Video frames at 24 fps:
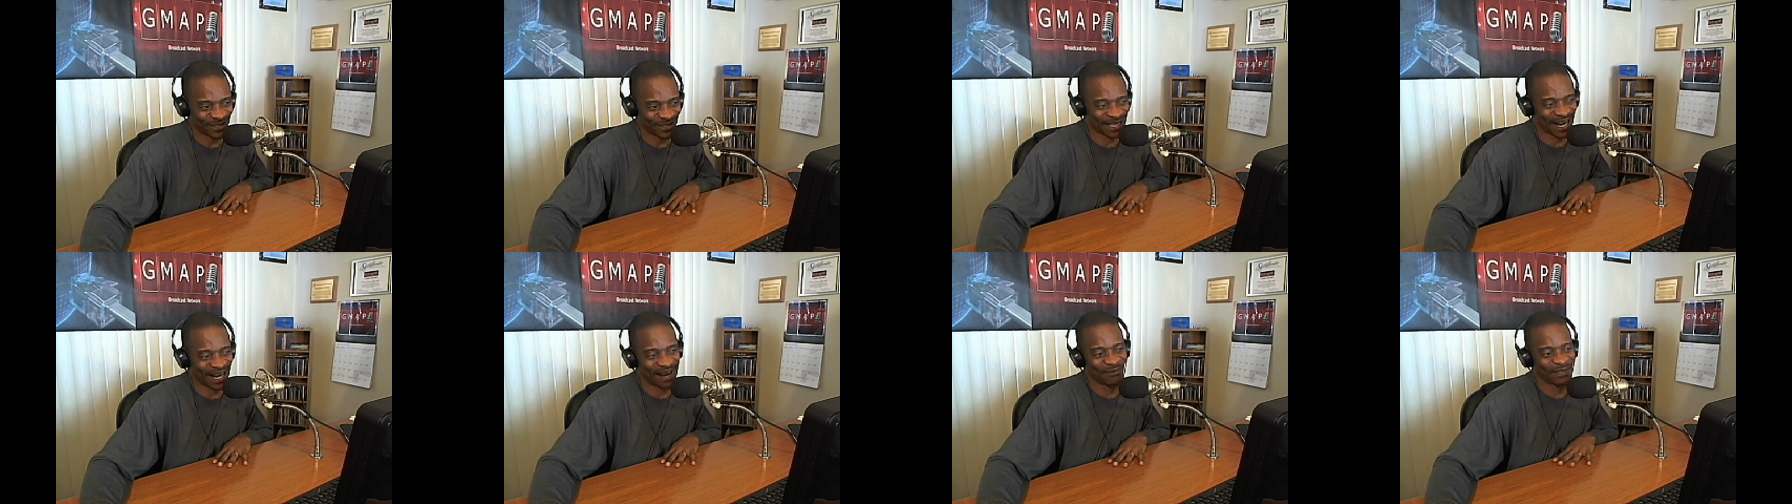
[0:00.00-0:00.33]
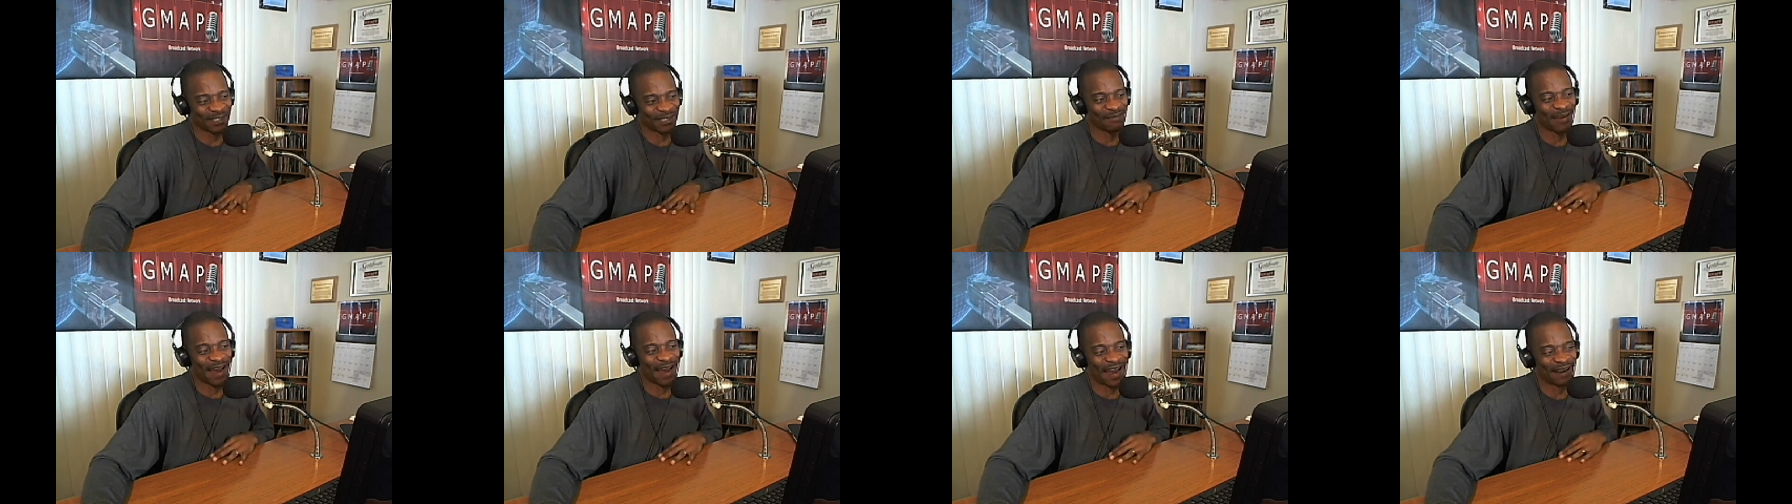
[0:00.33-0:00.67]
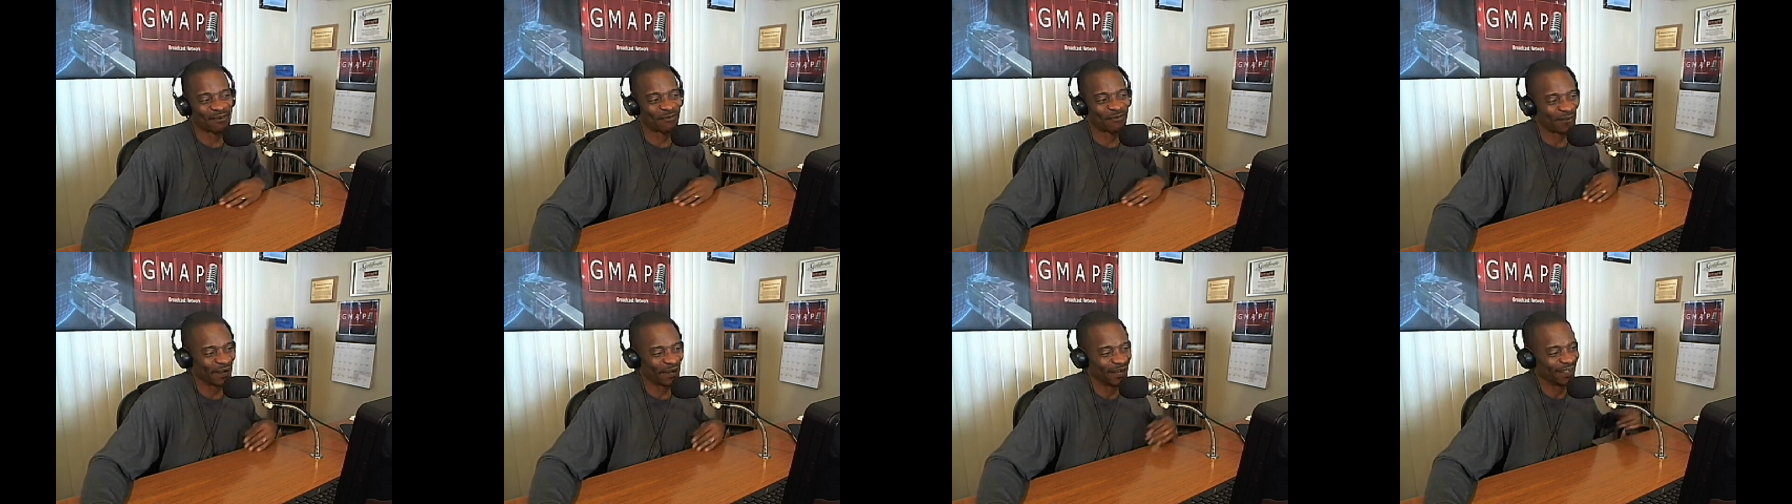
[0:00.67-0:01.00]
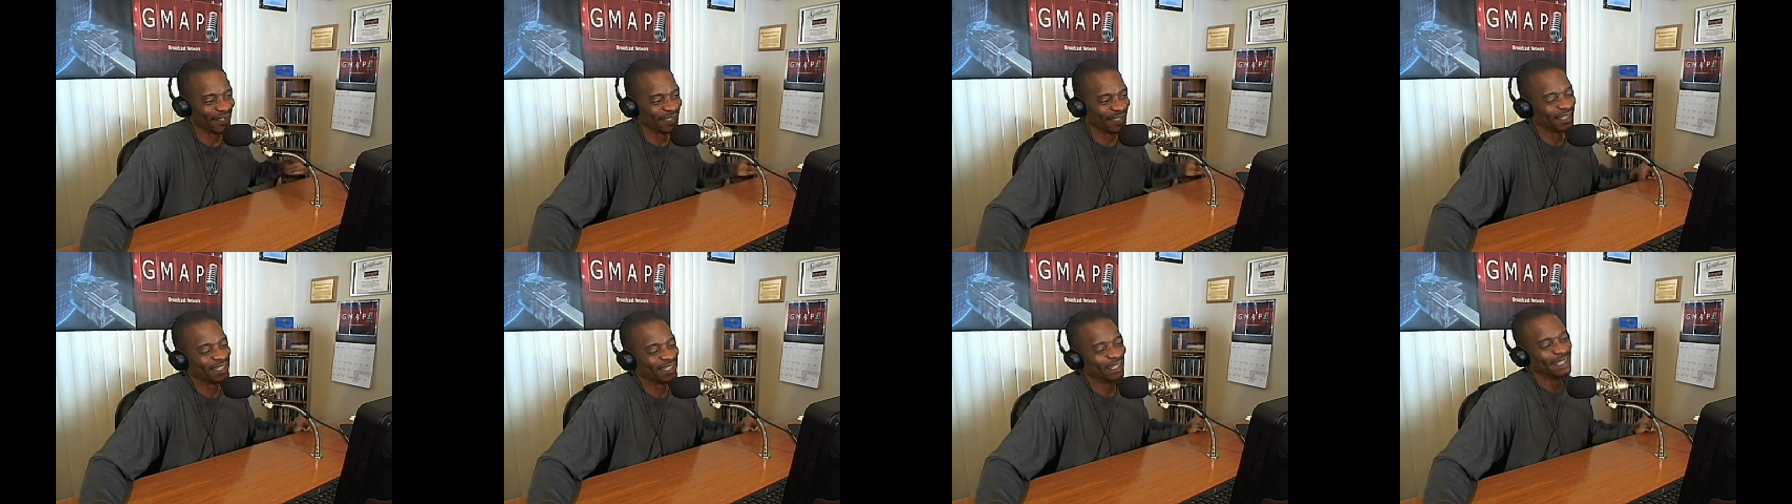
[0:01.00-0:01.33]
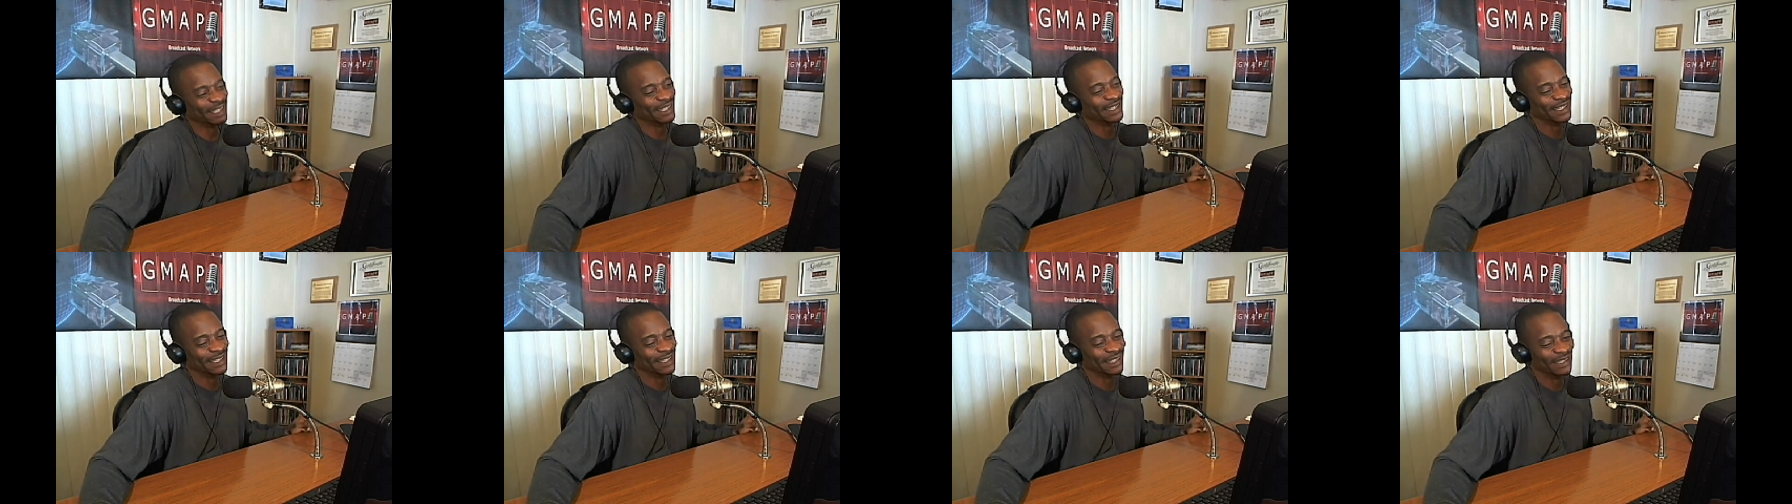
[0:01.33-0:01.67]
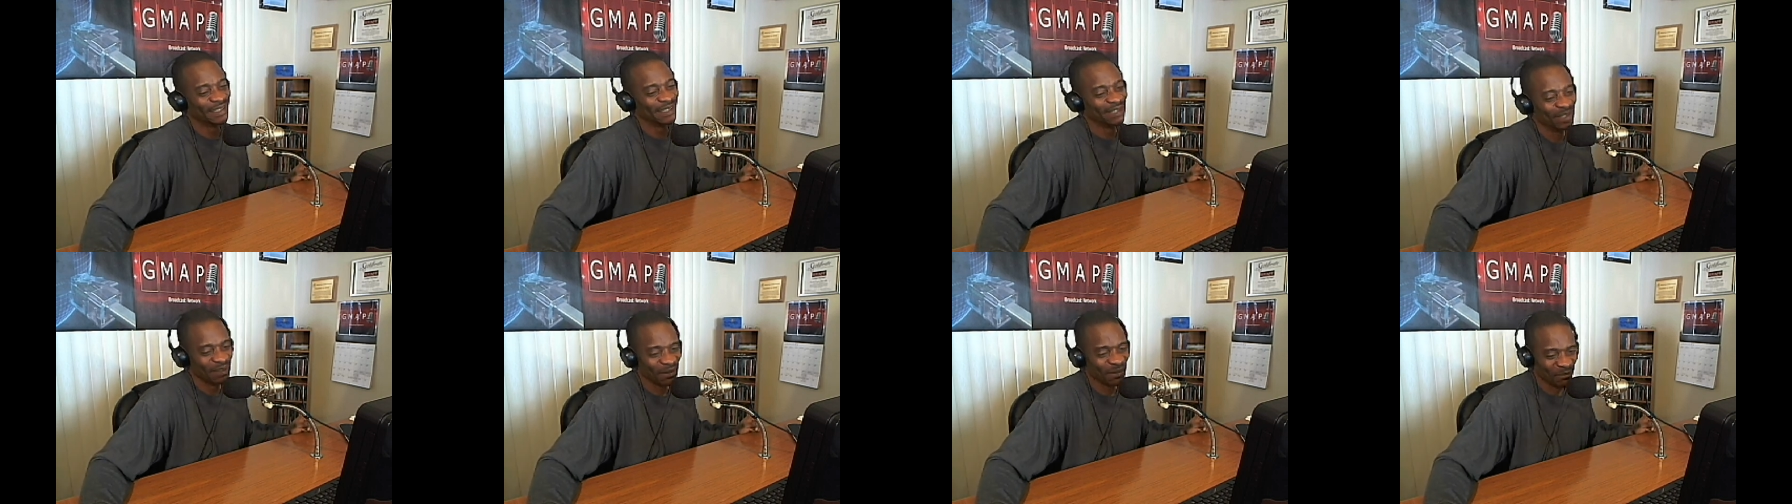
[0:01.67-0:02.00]
Thomas Mack feeling
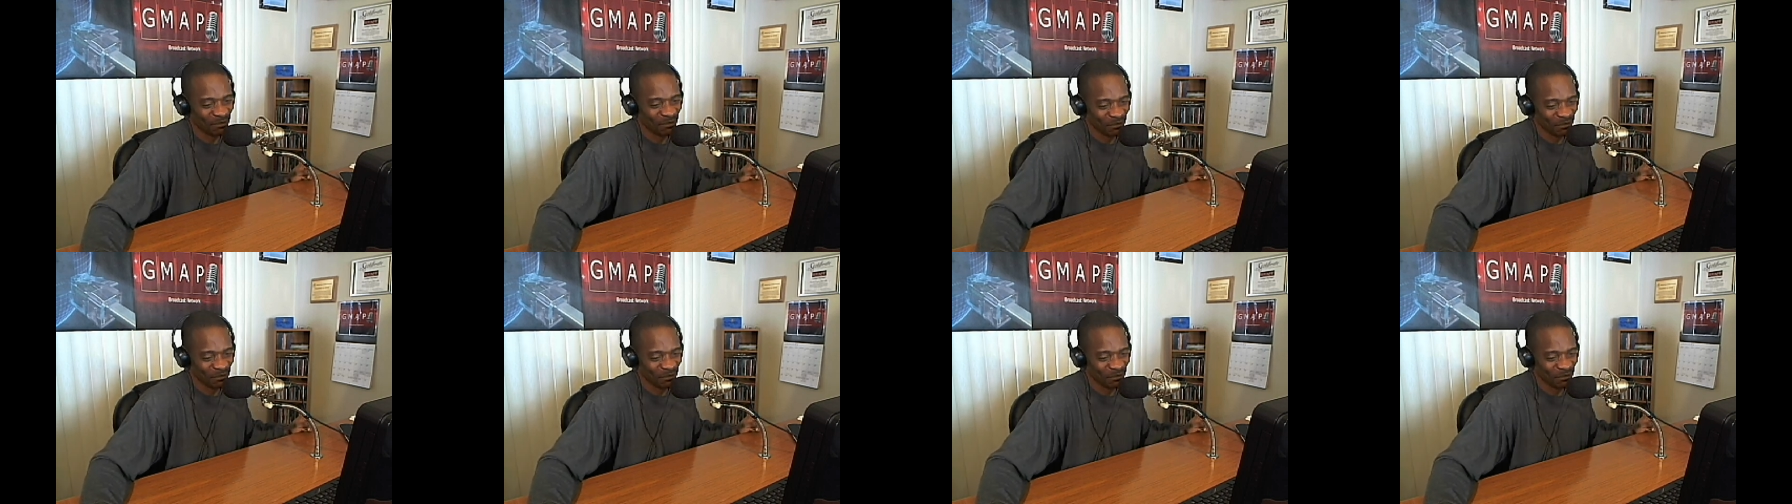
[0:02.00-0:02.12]
good.